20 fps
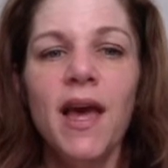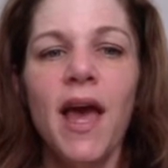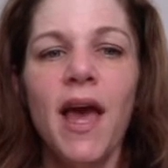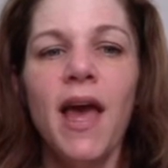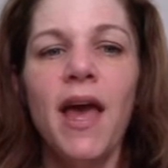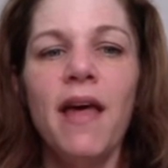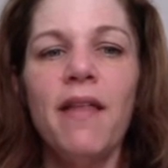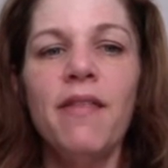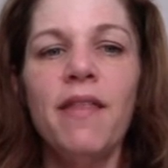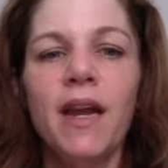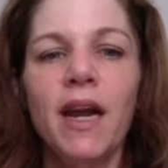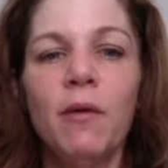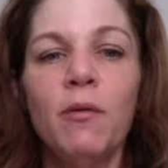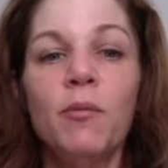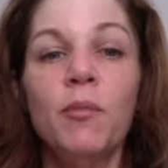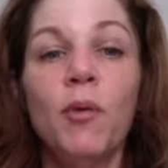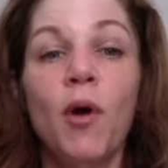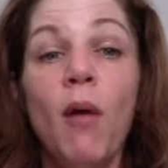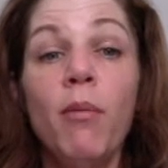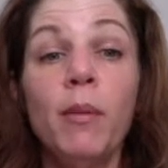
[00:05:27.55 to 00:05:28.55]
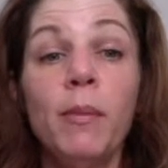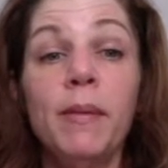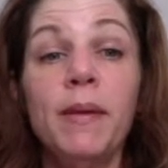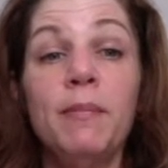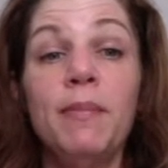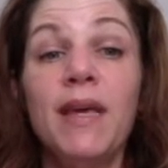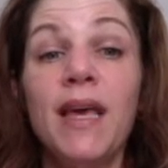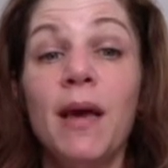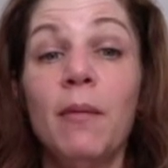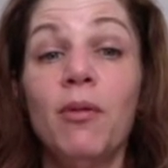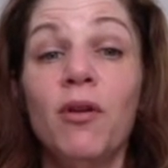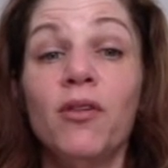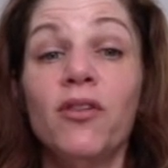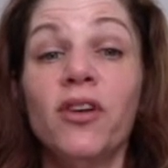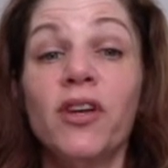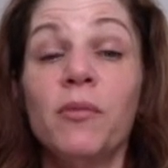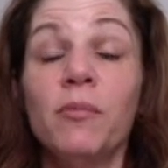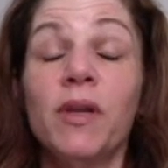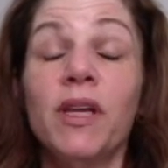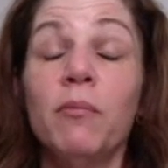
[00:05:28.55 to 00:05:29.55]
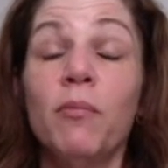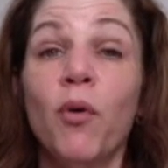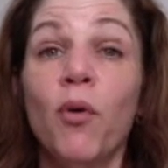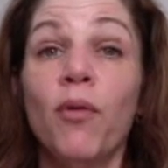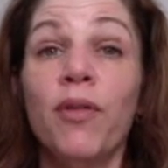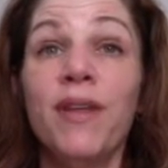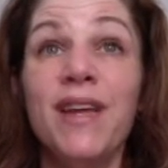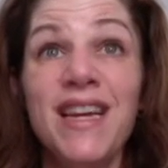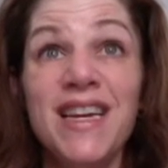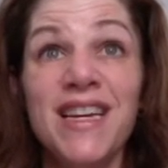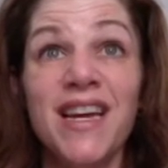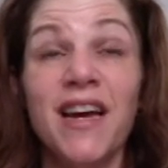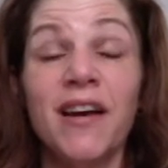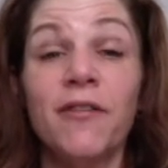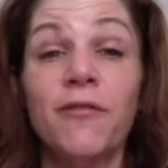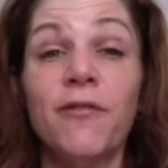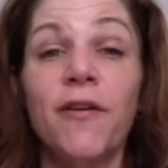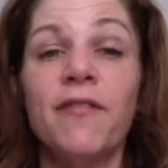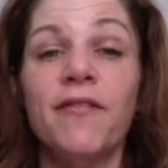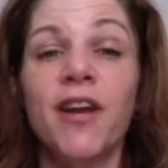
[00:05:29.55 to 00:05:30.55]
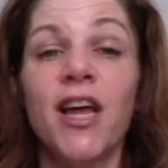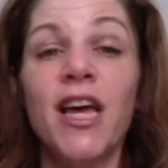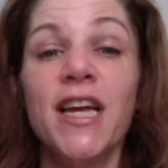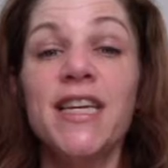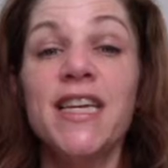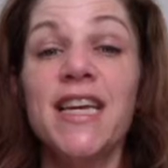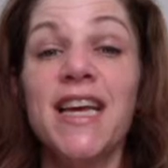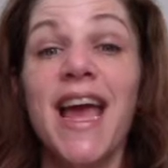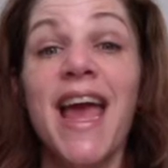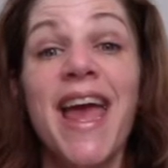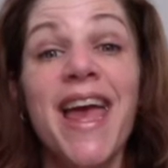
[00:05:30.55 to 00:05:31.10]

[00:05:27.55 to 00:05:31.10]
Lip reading: and that I would probably be able to complete both eTech 590